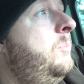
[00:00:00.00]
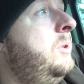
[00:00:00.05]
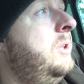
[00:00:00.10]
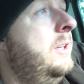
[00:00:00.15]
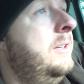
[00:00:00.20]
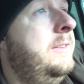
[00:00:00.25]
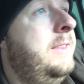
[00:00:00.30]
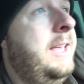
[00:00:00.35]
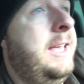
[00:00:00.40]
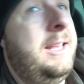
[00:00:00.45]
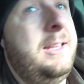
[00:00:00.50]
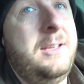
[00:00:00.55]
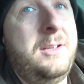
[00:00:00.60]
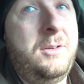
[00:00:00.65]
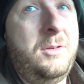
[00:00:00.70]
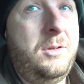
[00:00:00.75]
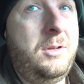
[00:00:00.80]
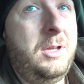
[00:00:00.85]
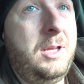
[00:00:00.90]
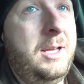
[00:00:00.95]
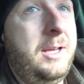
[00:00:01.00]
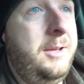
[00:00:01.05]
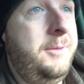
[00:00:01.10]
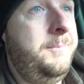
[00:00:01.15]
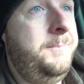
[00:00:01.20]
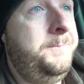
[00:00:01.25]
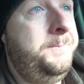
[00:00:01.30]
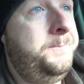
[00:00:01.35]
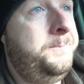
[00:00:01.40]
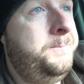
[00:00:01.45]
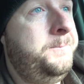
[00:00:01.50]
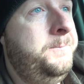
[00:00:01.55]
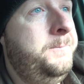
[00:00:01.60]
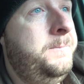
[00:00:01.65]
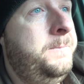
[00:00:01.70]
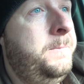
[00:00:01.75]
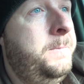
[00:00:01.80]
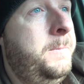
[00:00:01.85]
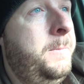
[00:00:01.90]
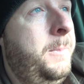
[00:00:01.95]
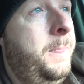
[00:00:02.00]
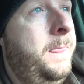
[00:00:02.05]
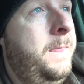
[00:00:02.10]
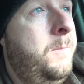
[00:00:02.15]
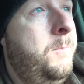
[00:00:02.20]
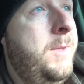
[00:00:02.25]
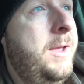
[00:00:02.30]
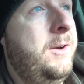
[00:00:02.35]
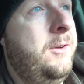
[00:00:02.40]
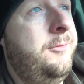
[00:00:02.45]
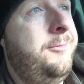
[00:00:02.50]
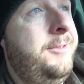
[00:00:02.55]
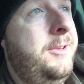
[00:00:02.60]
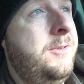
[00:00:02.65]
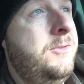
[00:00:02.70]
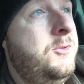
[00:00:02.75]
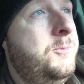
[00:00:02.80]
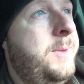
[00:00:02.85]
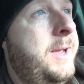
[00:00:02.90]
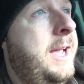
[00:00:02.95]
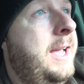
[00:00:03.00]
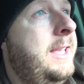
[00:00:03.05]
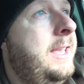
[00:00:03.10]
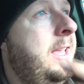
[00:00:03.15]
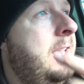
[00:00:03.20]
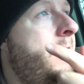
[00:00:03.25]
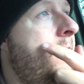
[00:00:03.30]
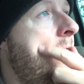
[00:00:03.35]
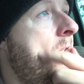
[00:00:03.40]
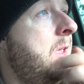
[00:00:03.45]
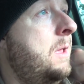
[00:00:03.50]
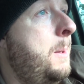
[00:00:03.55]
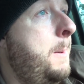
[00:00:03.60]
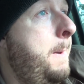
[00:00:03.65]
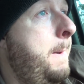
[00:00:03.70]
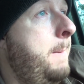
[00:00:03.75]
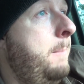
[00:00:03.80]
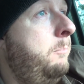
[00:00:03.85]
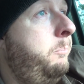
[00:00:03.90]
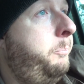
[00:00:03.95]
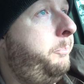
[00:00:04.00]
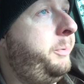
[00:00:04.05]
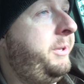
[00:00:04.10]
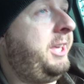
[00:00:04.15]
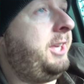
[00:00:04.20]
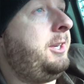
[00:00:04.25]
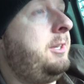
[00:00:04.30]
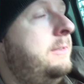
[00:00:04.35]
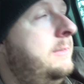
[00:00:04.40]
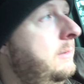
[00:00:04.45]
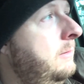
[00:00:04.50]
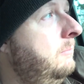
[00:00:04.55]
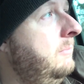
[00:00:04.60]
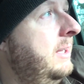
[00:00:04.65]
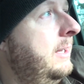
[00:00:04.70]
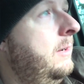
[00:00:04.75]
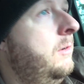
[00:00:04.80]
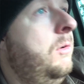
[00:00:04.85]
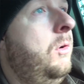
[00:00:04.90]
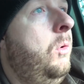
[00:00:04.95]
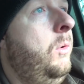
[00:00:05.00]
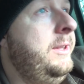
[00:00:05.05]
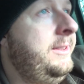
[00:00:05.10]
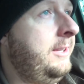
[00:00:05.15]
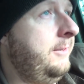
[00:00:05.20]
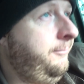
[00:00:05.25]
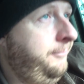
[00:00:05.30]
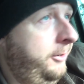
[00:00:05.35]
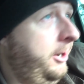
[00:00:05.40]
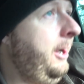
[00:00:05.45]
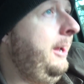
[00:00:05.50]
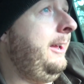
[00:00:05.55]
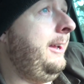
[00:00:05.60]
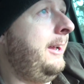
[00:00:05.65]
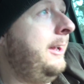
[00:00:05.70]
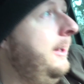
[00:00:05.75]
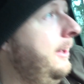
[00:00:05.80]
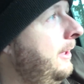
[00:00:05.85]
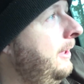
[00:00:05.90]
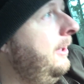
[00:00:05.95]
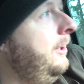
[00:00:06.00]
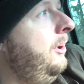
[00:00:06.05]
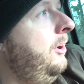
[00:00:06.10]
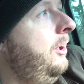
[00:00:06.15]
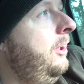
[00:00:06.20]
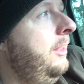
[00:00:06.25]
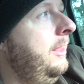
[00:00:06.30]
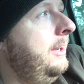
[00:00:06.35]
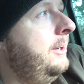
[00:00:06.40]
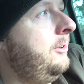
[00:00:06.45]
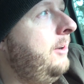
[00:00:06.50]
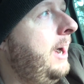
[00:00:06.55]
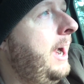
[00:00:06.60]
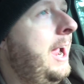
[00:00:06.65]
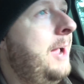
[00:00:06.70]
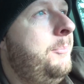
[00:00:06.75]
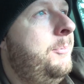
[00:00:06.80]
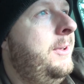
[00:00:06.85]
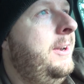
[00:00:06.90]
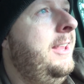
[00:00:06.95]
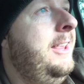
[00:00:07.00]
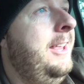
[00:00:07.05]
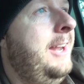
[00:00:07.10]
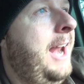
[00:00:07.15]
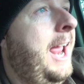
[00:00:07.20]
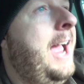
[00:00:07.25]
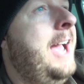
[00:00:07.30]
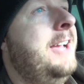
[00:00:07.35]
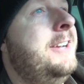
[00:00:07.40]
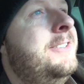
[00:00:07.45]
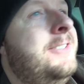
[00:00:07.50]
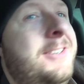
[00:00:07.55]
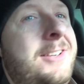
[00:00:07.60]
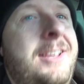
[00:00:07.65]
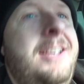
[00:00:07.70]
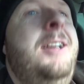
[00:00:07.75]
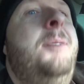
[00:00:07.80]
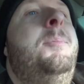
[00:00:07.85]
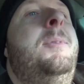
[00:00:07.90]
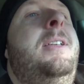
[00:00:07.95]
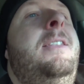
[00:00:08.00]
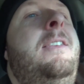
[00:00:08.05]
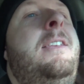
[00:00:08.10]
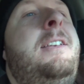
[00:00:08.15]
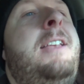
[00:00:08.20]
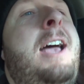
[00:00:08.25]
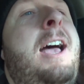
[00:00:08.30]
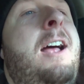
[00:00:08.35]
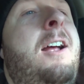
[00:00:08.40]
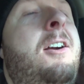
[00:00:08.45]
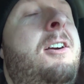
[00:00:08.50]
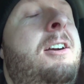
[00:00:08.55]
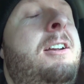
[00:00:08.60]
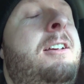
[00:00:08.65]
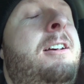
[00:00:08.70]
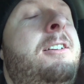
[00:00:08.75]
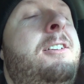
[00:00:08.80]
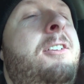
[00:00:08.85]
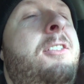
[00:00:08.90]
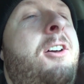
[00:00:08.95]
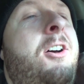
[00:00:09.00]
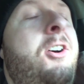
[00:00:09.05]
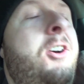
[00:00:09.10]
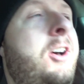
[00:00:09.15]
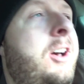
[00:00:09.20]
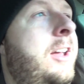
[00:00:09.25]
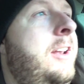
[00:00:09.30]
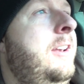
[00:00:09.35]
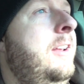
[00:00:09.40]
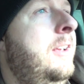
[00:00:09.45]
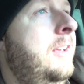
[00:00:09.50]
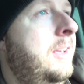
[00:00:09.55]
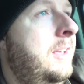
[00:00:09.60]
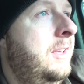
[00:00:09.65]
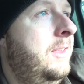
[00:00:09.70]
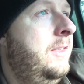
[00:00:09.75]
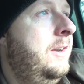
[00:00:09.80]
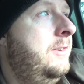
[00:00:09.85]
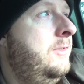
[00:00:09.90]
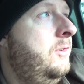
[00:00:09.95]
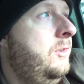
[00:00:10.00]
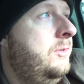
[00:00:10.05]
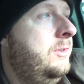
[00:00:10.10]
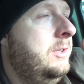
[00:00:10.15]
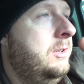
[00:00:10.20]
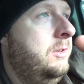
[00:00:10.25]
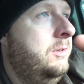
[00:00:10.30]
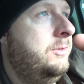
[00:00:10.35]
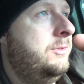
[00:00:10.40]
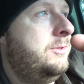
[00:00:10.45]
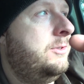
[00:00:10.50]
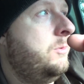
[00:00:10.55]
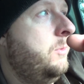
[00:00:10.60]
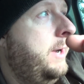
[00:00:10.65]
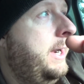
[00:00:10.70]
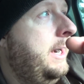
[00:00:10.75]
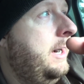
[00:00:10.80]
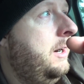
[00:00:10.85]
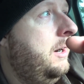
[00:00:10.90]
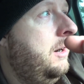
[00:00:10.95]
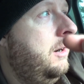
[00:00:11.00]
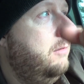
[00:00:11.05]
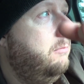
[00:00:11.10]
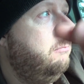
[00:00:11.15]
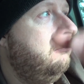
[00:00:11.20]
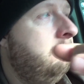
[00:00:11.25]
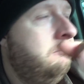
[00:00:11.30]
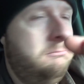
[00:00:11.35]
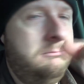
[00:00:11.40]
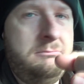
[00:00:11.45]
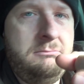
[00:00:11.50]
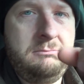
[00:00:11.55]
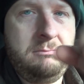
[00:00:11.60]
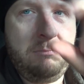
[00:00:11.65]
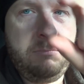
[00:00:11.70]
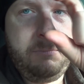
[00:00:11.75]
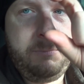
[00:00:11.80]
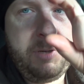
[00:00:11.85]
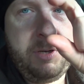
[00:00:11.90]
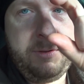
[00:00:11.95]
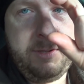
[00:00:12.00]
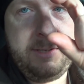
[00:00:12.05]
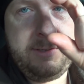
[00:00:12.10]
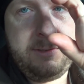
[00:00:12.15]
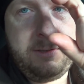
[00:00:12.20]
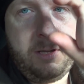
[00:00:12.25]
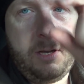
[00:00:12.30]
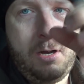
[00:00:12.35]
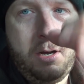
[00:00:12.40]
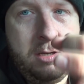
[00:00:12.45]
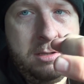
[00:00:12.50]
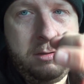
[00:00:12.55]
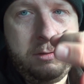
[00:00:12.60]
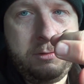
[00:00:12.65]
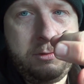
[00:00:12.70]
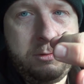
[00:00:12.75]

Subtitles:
plugged that little metal fuse back in. I'm like, what the frig? Holy crap! And it actually up in the or under the hood, there's those little square, about this long, little